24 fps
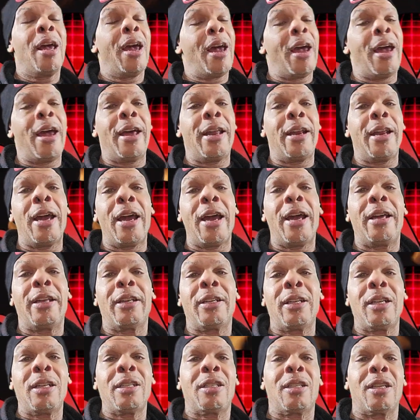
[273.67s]
And hey,
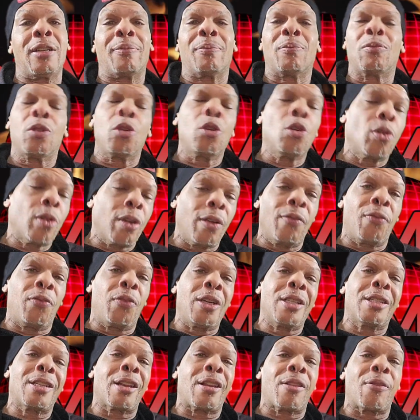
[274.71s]
listen, you can
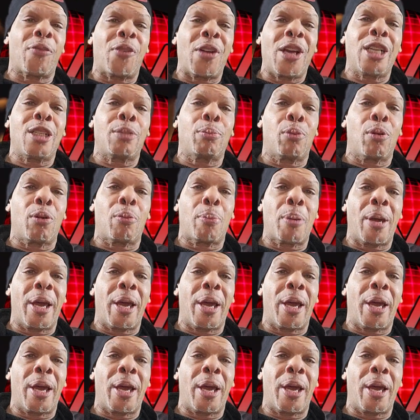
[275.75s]
visit the Facebook